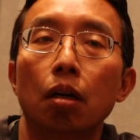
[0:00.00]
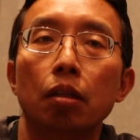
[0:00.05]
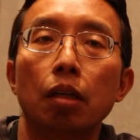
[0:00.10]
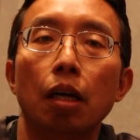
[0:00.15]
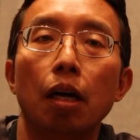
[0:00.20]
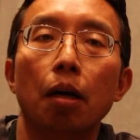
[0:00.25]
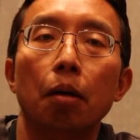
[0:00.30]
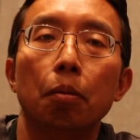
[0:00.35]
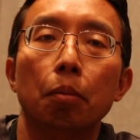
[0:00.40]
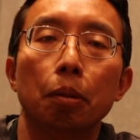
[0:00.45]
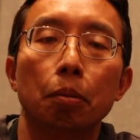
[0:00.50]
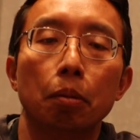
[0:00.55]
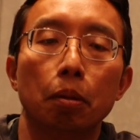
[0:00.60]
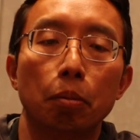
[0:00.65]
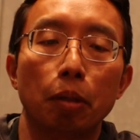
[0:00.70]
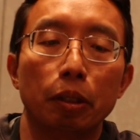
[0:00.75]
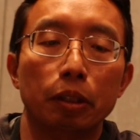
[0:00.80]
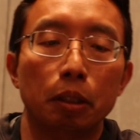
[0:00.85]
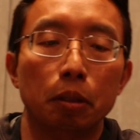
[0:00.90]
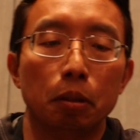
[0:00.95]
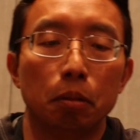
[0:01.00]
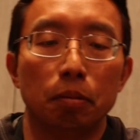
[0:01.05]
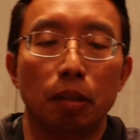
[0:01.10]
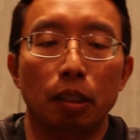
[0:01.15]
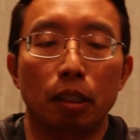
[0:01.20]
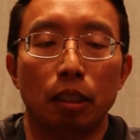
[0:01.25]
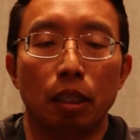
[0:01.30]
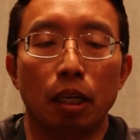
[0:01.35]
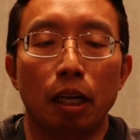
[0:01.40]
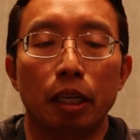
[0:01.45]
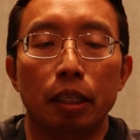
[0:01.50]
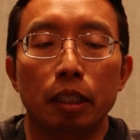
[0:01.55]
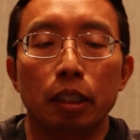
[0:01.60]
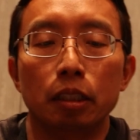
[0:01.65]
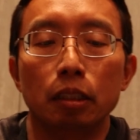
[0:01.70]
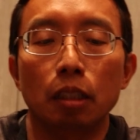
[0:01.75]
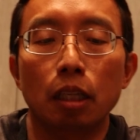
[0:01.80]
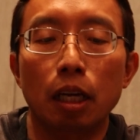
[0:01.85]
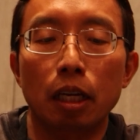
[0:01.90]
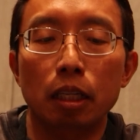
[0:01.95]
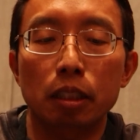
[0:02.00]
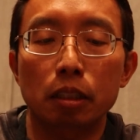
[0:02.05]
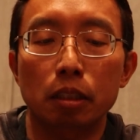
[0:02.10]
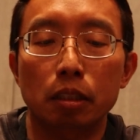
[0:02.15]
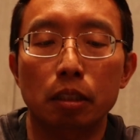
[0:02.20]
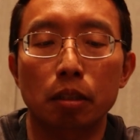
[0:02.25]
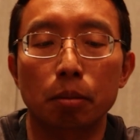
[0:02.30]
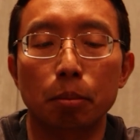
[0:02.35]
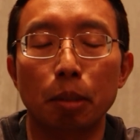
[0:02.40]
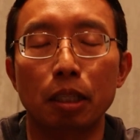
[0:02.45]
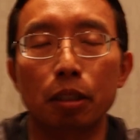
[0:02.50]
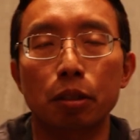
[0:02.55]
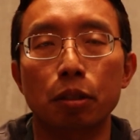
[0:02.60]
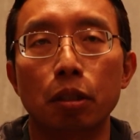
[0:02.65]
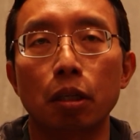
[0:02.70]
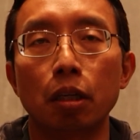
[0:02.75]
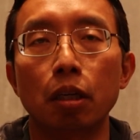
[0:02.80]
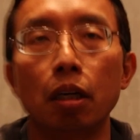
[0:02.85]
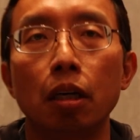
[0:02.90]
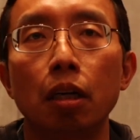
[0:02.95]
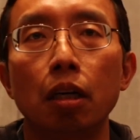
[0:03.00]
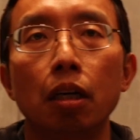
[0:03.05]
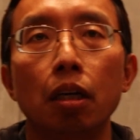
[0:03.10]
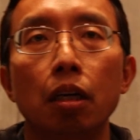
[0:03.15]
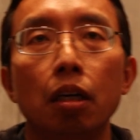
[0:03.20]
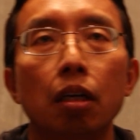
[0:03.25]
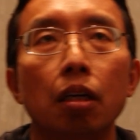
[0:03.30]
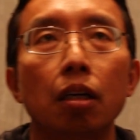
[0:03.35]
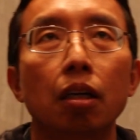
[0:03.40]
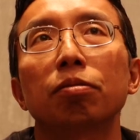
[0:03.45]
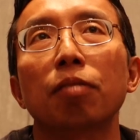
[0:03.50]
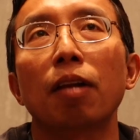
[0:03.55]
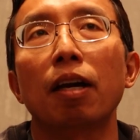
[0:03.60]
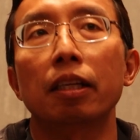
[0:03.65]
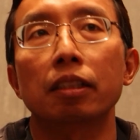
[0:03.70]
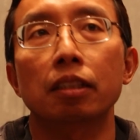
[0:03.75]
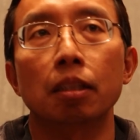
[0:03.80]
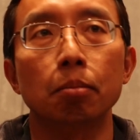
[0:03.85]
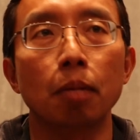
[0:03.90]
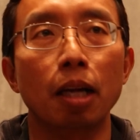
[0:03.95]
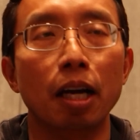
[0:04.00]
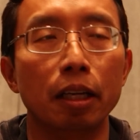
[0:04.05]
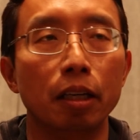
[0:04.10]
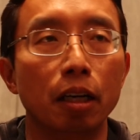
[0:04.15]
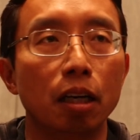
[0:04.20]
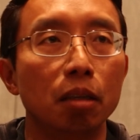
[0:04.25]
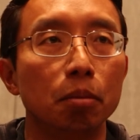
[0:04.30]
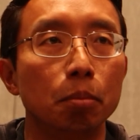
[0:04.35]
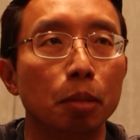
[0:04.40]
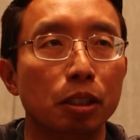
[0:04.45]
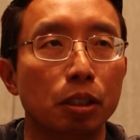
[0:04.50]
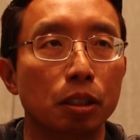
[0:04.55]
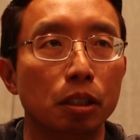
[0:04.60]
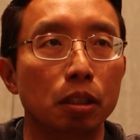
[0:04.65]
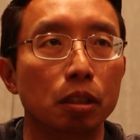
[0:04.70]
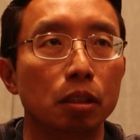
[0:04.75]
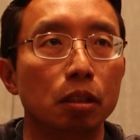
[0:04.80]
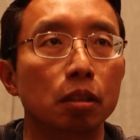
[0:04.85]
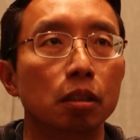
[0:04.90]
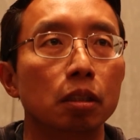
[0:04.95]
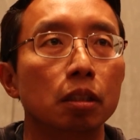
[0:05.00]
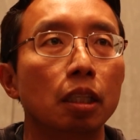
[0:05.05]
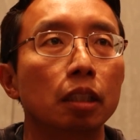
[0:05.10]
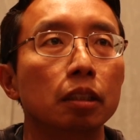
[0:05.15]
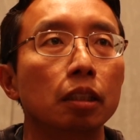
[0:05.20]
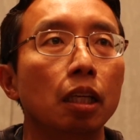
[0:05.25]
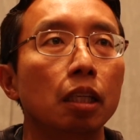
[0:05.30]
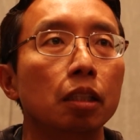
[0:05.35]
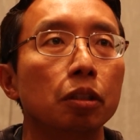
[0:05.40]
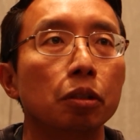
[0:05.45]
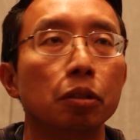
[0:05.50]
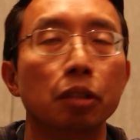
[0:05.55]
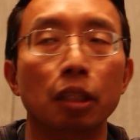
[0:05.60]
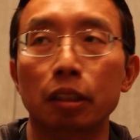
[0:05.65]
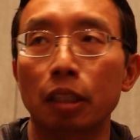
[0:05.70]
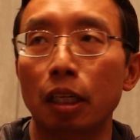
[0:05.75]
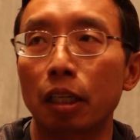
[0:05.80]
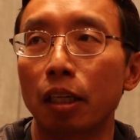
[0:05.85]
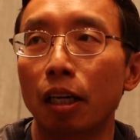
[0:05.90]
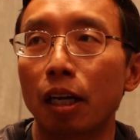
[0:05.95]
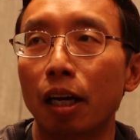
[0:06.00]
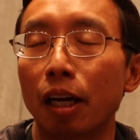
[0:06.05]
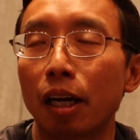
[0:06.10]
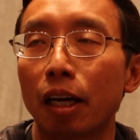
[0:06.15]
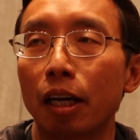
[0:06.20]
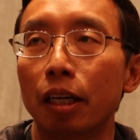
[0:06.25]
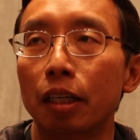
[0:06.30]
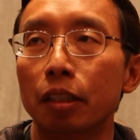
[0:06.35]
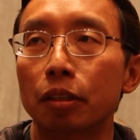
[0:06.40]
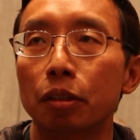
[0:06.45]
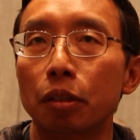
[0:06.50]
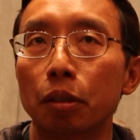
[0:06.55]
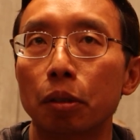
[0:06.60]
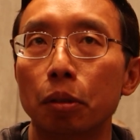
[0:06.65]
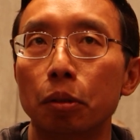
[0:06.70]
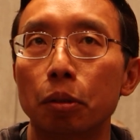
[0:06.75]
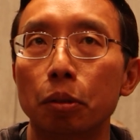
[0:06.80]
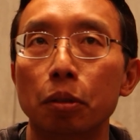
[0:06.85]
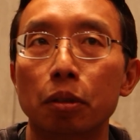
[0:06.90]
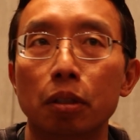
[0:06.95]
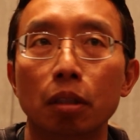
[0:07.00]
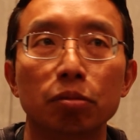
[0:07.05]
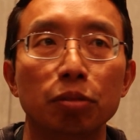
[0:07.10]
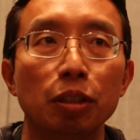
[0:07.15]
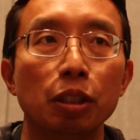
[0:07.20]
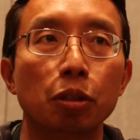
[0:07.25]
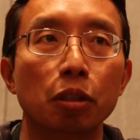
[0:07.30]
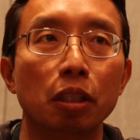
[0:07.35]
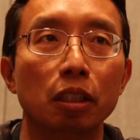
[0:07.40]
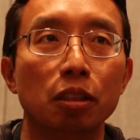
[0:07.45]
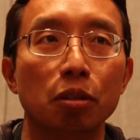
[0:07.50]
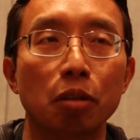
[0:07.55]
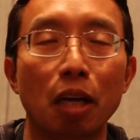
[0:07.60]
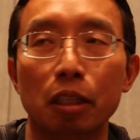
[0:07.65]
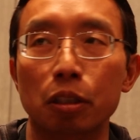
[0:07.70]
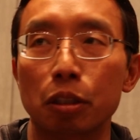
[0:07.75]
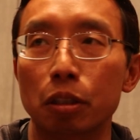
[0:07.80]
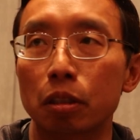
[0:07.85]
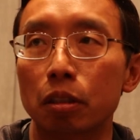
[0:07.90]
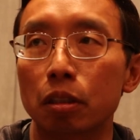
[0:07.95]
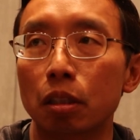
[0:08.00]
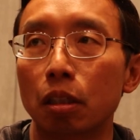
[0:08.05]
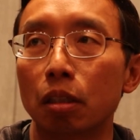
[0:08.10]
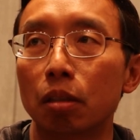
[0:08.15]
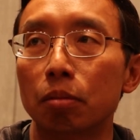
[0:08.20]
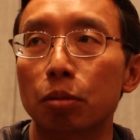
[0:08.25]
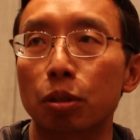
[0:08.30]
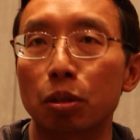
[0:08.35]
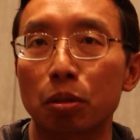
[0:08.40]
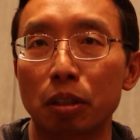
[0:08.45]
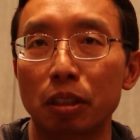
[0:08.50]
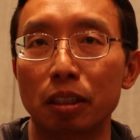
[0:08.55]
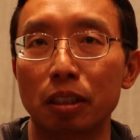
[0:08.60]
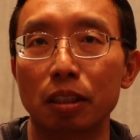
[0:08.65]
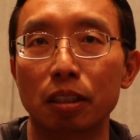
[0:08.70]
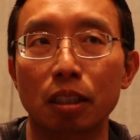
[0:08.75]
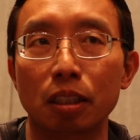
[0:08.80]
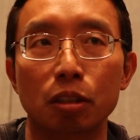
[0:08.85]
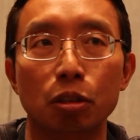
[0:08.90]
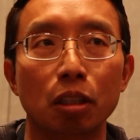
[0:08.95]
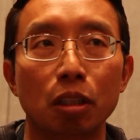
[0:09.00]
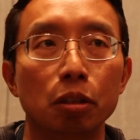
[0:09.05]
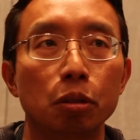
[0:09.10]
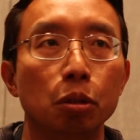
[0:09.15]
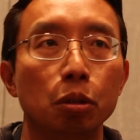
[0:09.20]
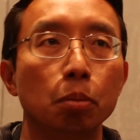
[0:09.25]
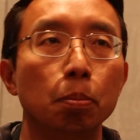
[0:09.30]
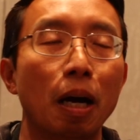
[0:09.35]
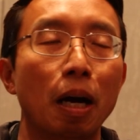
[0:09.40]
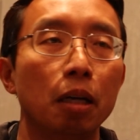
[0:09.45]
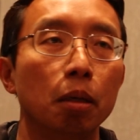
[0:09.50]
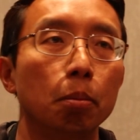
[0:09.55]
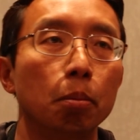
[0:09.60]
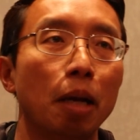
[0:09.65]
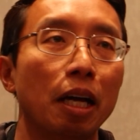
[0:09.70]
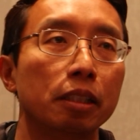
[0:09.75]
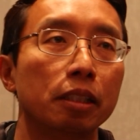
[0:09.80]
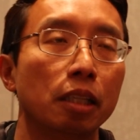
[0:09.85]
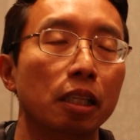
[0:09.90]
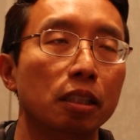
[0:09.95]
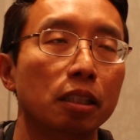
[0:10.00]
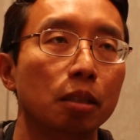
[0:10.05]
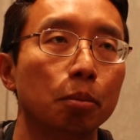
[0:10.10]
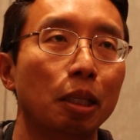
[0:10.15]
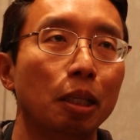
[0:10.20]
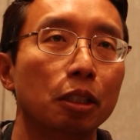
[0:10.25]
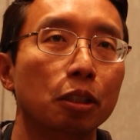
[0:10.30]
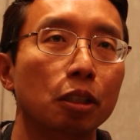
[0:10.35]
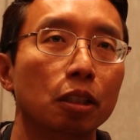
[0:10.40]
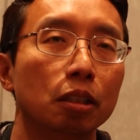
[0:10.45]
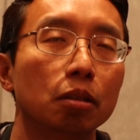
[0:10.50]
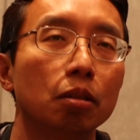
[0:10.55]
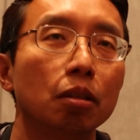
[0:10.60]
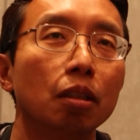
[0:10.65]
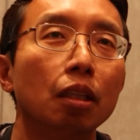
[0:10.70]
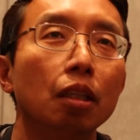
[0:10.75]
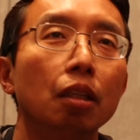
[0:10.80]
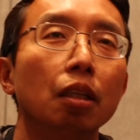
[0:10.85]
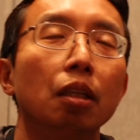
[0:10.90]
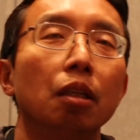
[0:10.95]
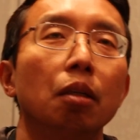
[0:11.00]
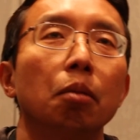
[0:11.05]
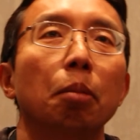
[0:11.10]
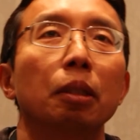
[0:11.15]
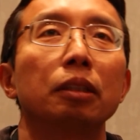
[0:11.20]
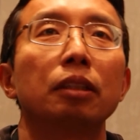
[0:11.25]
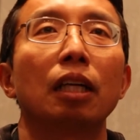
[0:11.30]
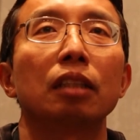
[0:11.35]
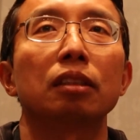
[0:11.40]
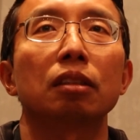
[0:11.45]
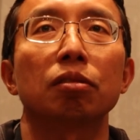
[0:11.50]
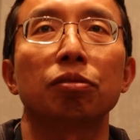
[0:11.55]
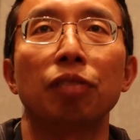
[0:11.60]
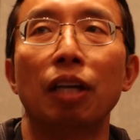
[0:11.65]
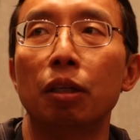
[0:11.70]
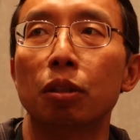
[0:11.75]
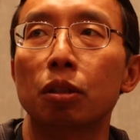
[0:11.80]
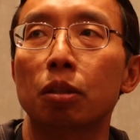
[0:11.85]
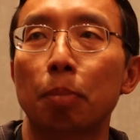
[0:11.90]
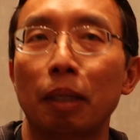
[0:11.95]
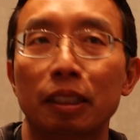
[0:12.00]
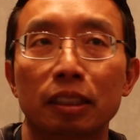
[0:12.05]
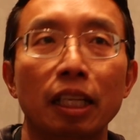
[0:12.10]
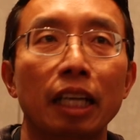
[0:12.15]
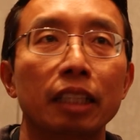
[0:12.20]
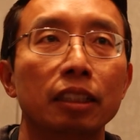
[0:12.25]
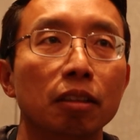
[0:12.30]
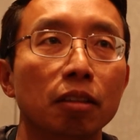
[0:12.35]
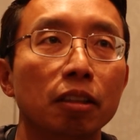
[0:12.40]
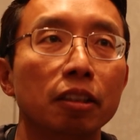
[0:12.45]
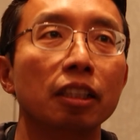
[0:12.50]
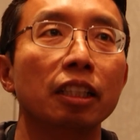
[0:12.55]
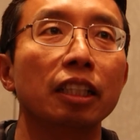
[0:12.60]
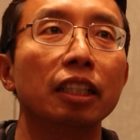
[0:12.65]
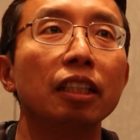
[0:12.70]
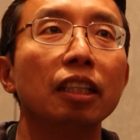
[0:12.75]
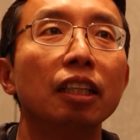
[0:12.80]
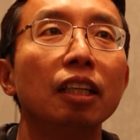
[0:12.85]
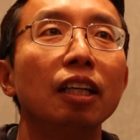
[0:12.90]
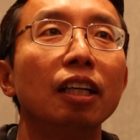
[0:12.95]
Yeah, we were working with a client last semester, flying some LiDAR missions and then using AI to do some feature extractions of trees and try to do biomass estimation, but that failed spectacularly.